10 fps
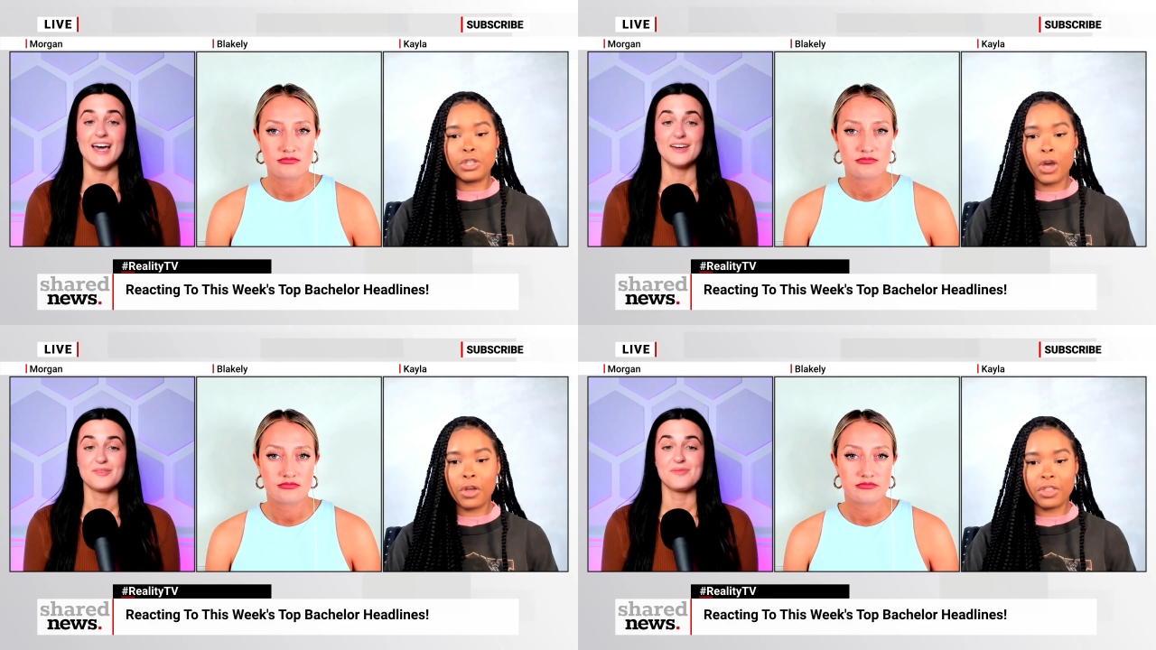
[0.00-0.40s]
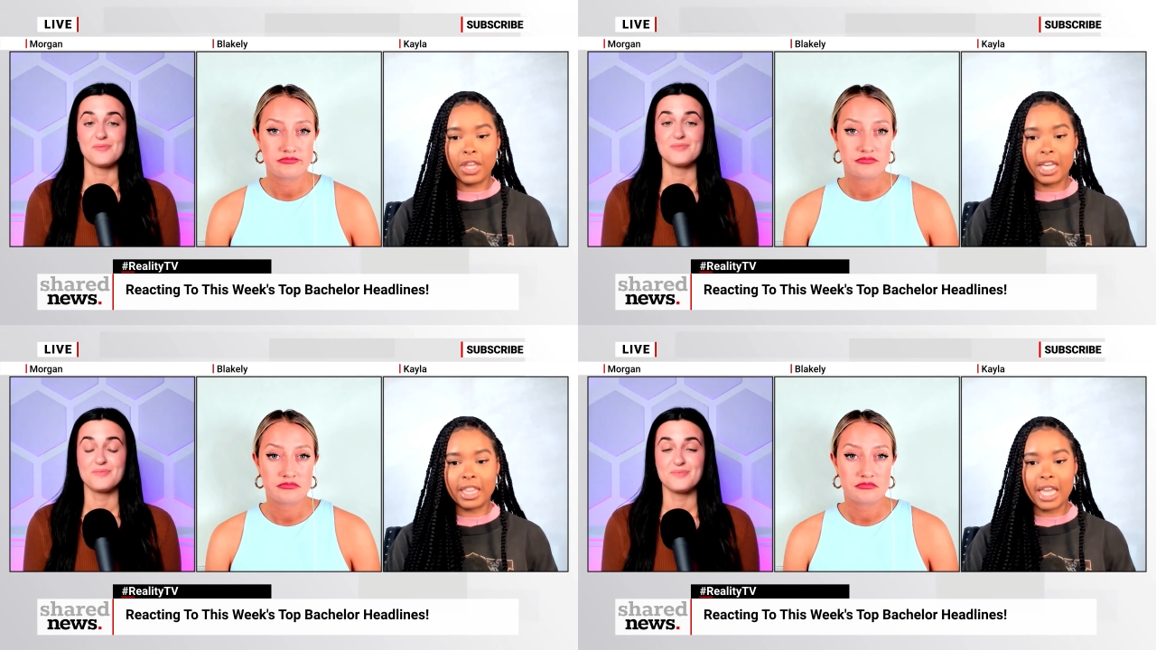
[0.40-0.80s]
Speaker 1: Yeah. Do y'all
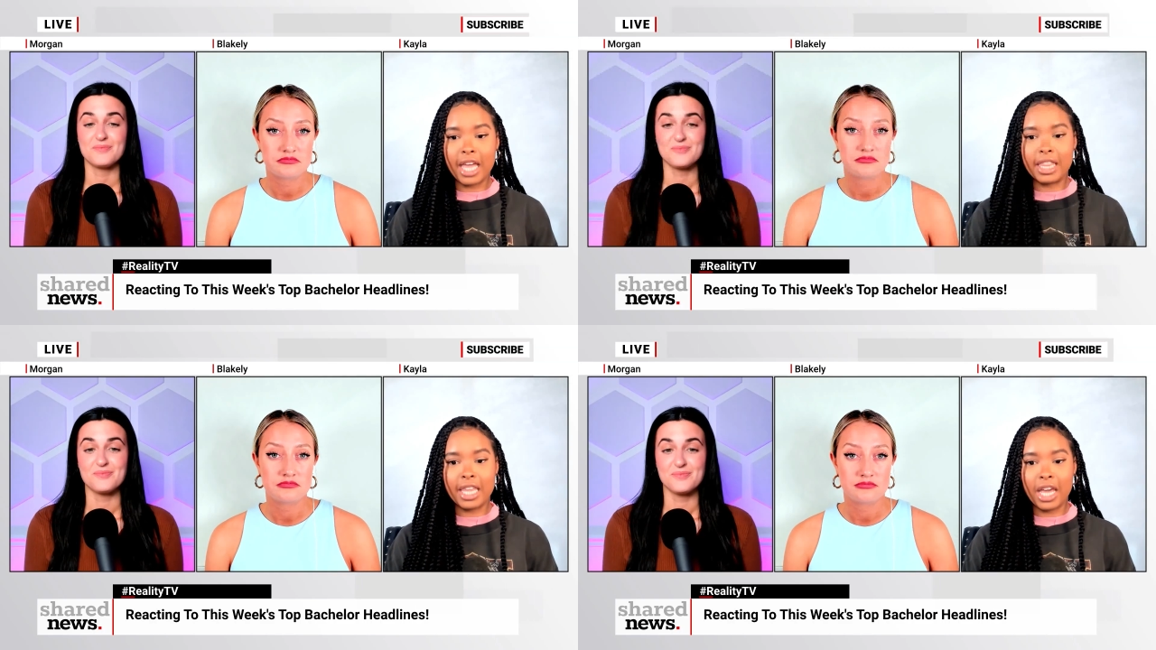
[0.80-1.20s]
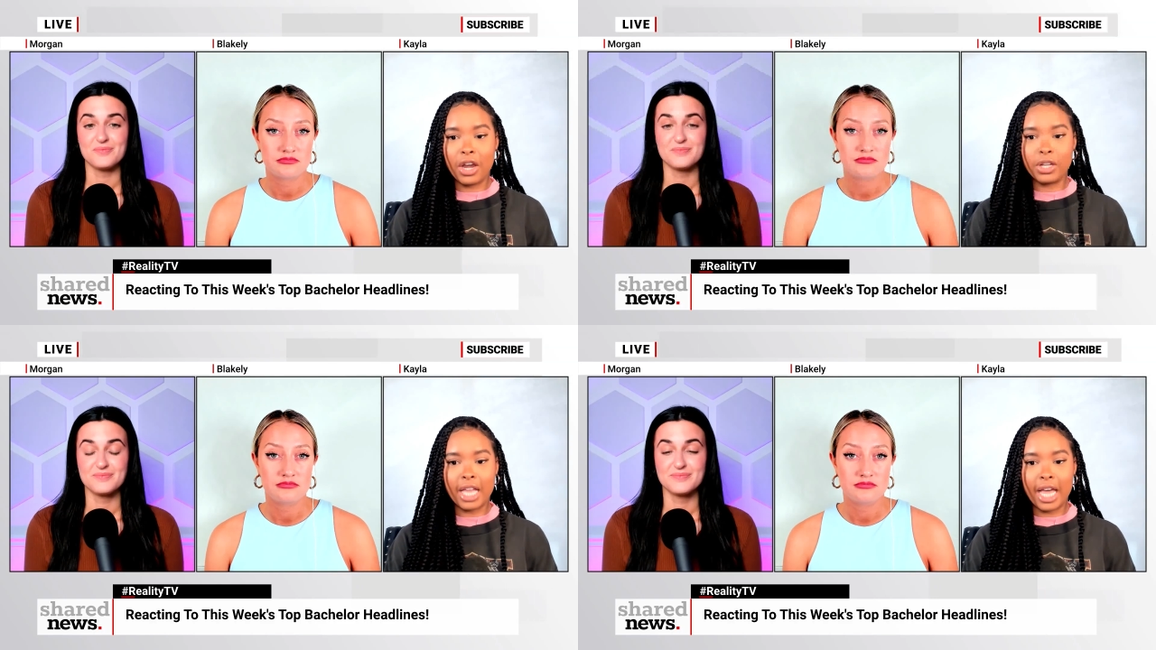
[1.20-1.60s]
think that
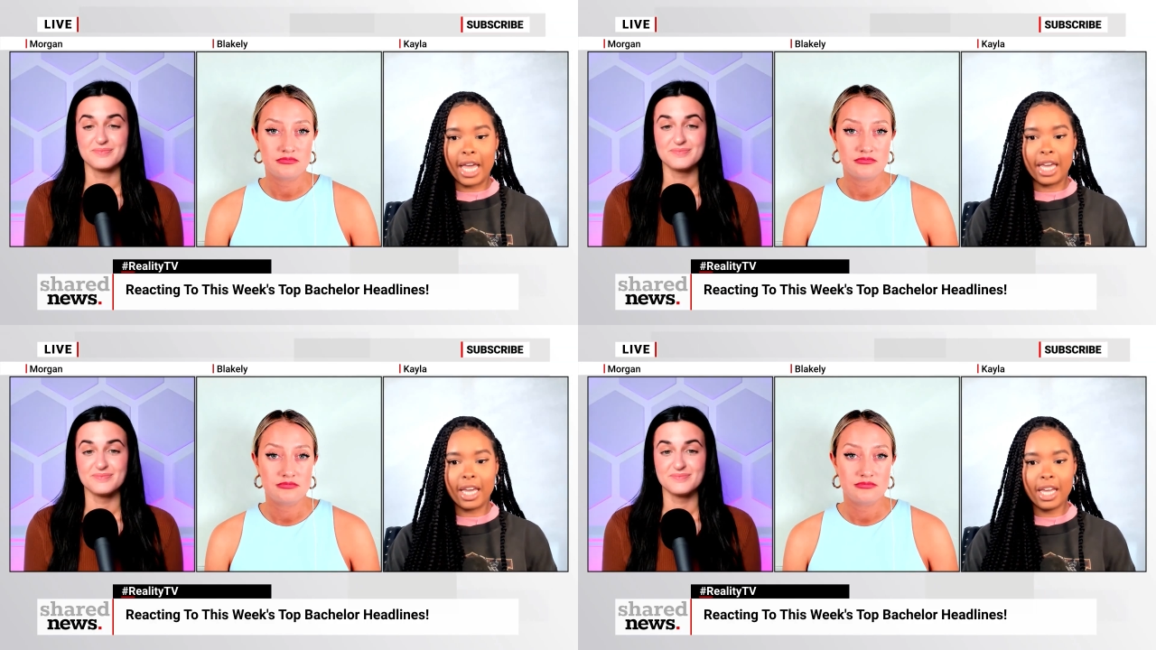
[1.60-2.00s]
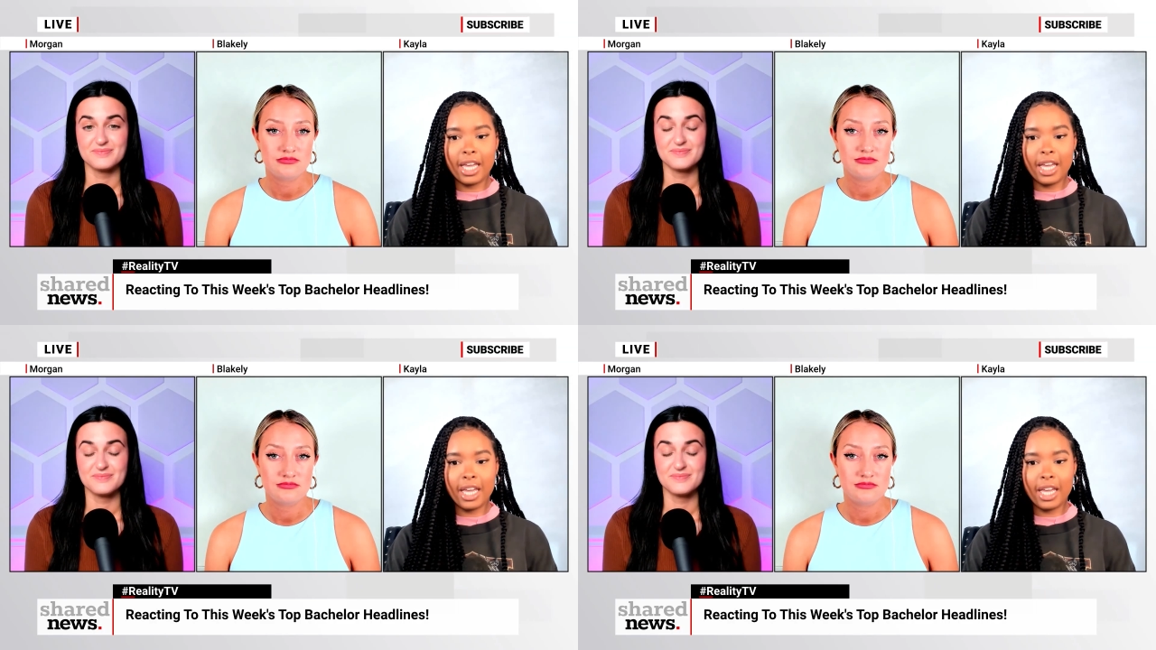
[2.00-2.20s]
they're like?